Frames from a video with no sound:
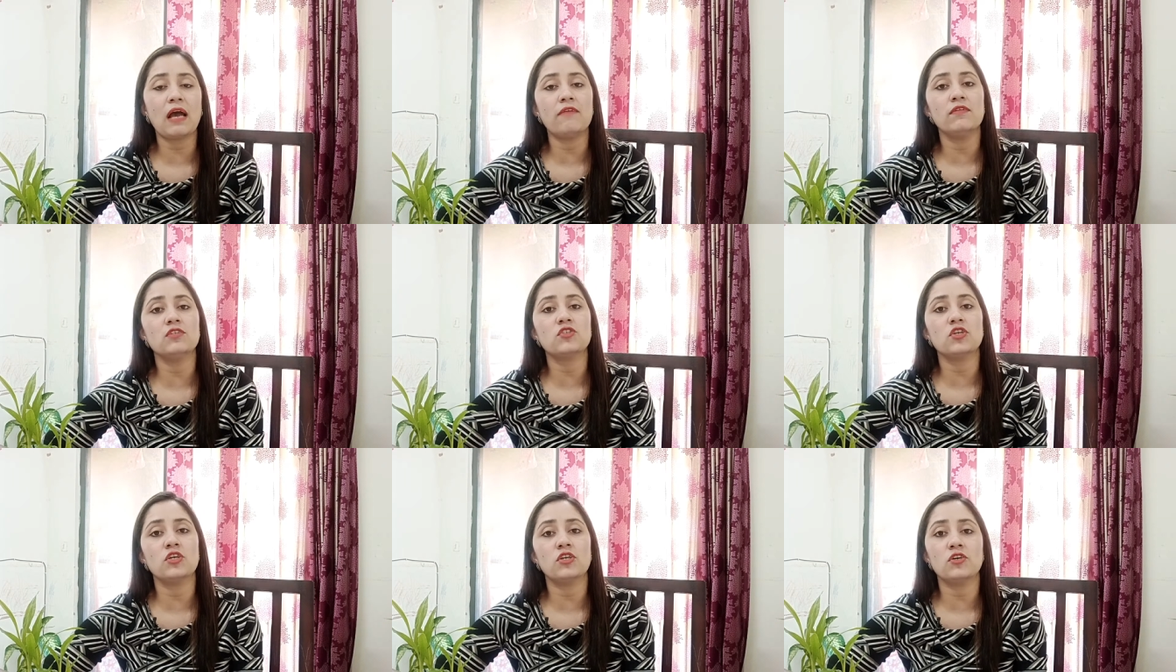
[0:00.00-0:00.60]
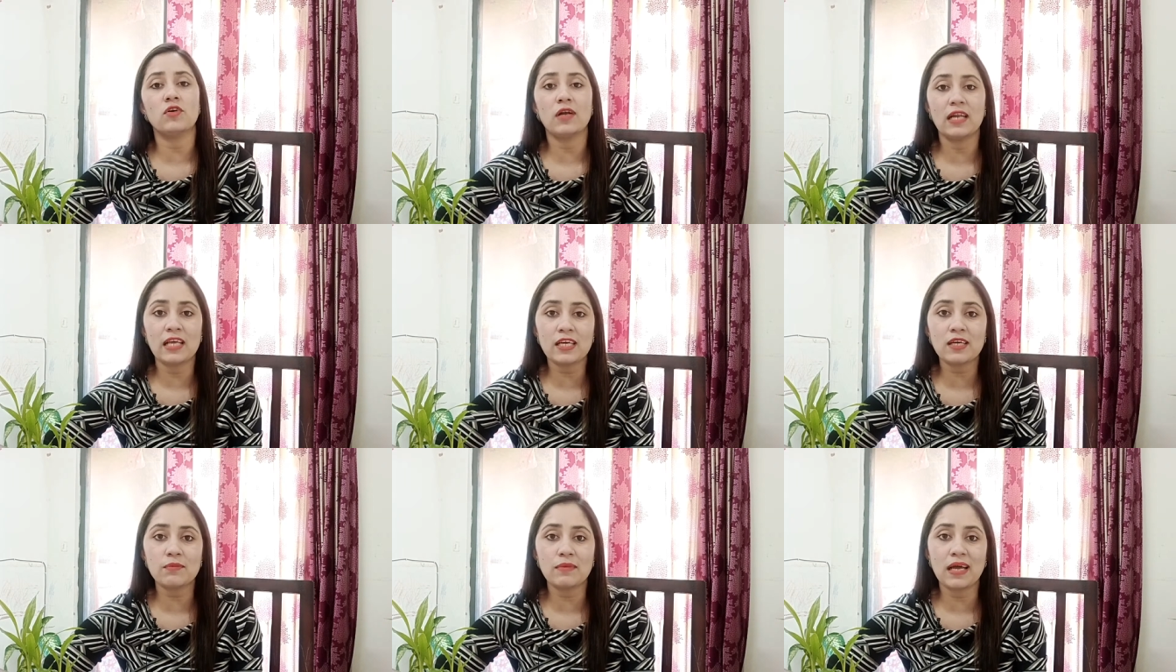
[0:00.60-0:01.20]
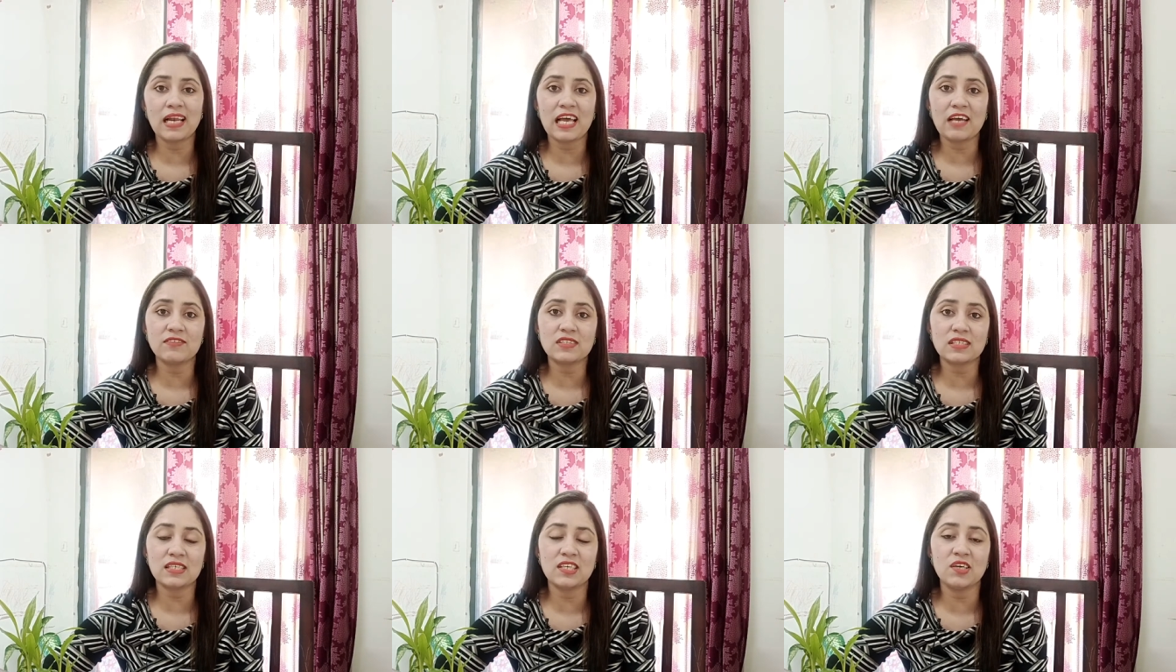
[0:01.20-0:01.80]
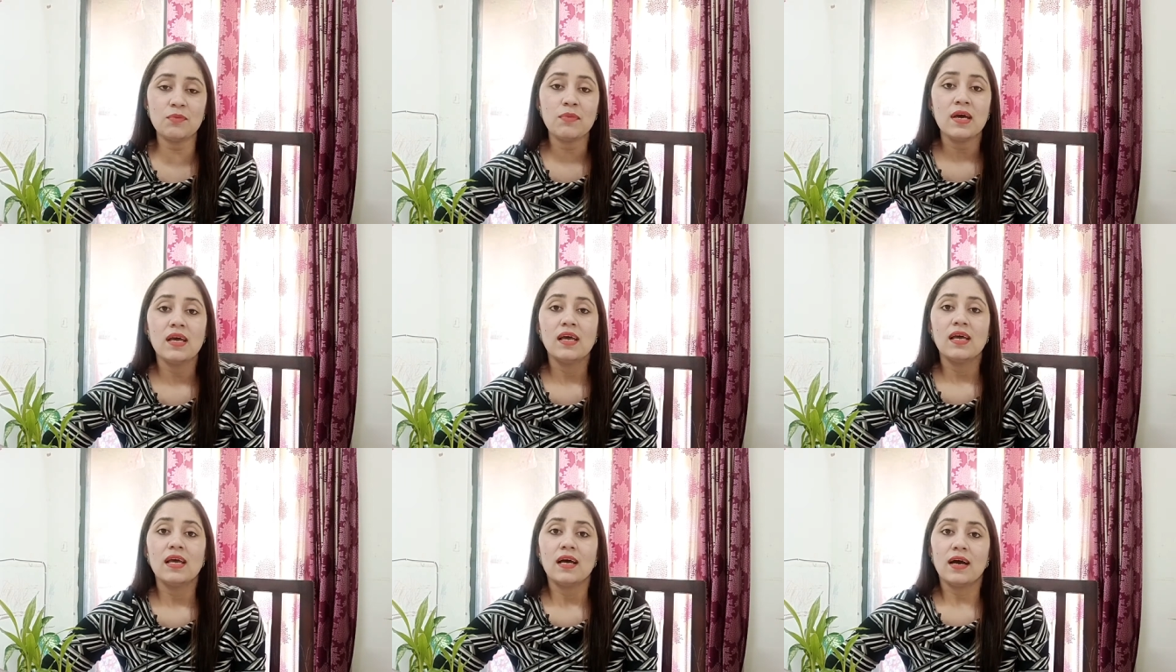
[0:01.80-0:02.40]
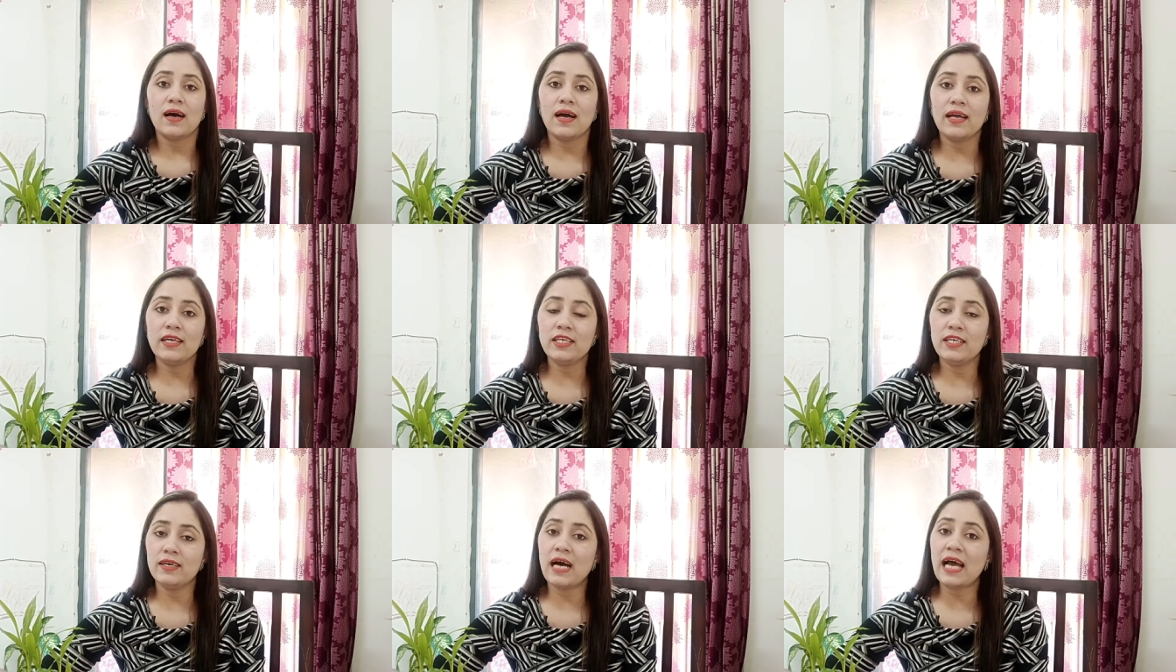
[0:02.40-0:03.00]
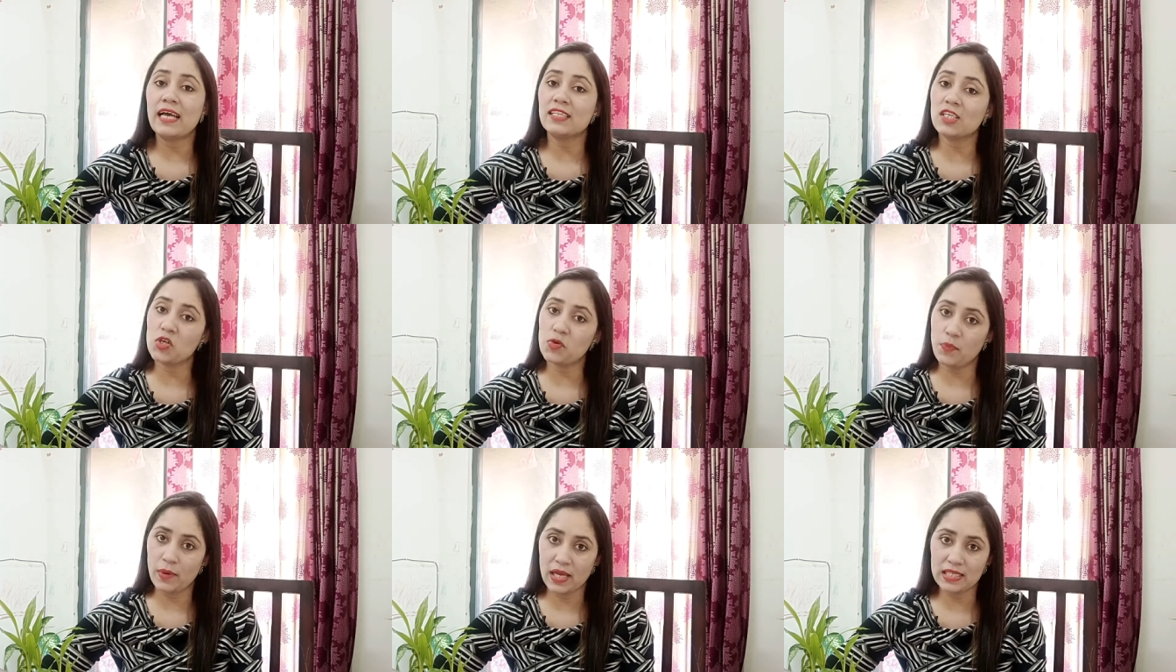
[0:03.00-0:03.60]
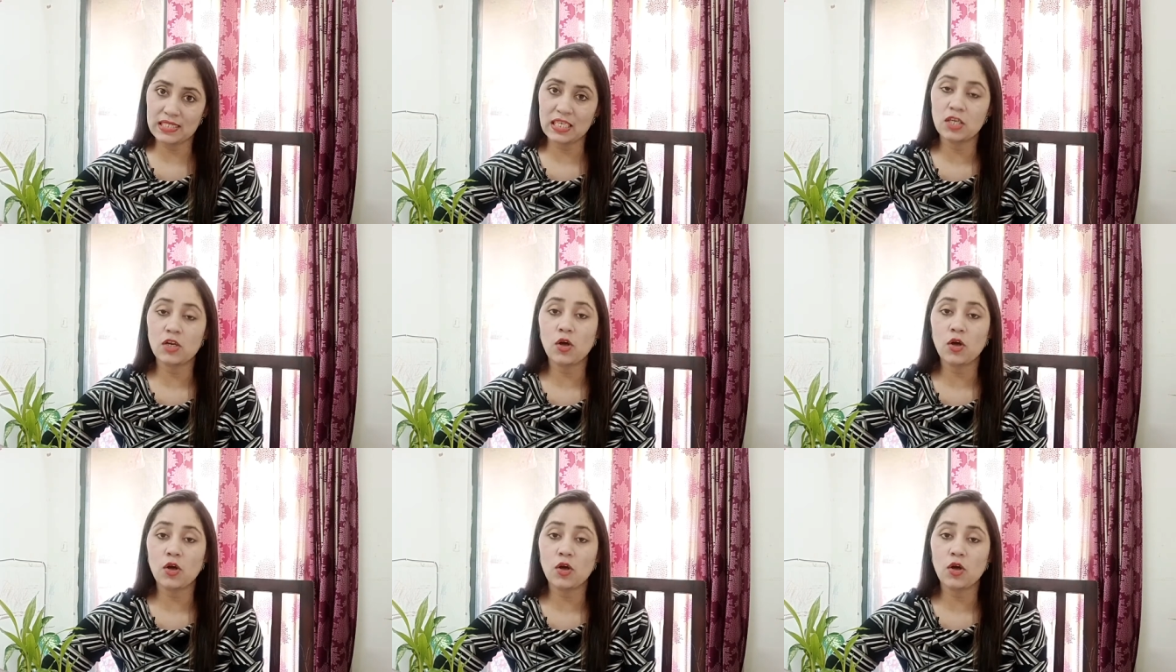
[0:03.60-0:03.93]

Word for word: I will share your link my live stream, and either you present